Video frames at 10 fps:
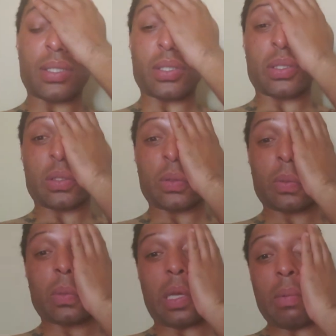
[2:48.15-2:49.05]
just,
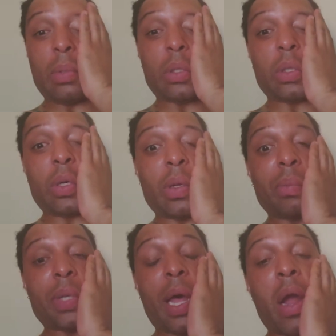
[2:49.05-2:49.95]
I be so damn
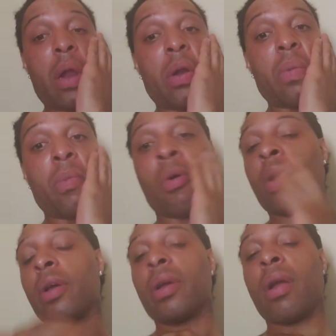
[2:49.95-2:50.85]
tired in the
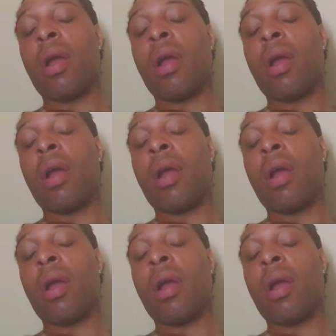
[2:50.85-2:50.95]
morning.